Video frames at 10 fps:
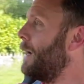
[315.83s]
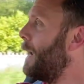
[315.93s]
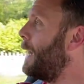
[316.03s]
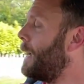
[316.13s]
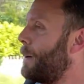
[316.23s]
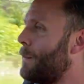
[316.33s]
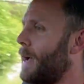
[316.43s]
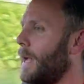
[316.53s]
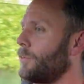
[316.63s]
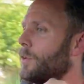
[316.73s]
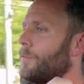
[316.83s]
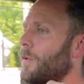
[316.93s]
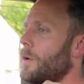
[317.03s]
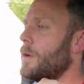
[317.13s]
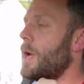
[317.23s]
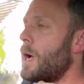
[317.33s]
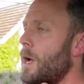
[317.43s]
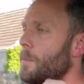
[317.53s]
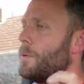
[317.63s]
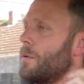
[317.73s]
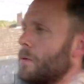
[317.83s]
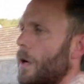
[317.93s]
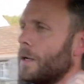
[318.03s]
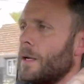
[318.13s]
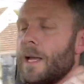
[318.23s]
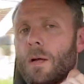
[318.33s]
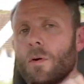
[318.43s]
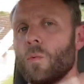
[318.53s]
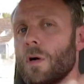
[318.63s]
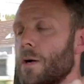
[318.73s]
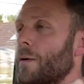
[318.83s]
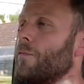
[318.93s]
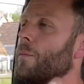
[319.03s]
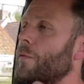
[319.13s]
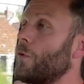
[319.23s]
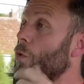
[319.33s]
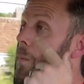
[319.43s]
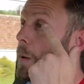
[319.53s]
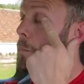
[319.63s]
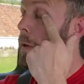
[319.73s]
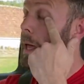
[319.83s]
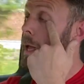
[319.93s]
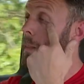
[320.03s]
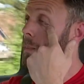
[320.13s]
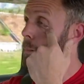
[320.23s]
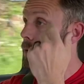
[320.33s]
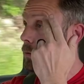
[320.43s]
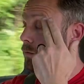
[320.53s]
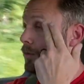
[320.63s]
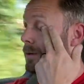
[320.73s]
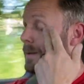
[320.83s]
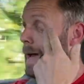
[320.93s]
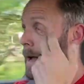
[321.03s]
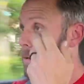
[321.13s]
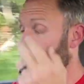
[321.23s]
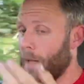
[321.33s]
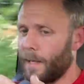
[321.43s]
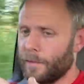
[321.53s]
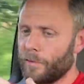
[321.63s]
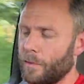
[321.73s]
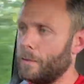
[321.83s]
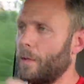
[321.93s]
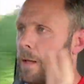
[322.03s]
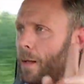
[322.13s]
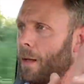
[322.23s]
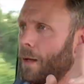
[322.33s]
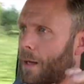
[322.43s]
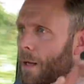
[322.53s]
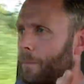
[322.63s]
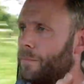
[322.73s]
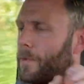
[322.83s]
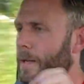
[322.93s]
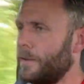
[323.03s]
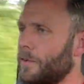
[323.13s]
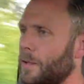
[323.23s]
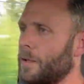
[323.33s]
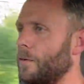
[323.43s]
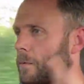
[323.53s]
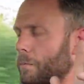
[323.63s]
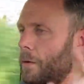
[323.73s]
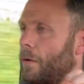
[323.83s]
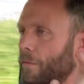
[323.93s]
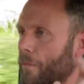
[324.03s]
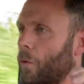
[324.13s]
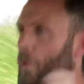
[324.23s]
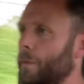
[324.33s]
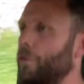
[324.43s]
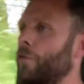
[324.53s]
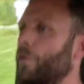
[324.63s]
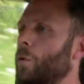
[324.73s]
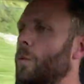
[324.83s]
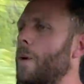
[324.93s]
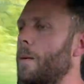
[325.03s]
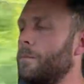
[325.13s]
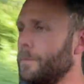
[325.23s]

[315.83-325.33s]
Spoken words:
As I fired it up, I can hear a whirring from the fuel pump in the boot. Now, it's an uprated performance fuel pump.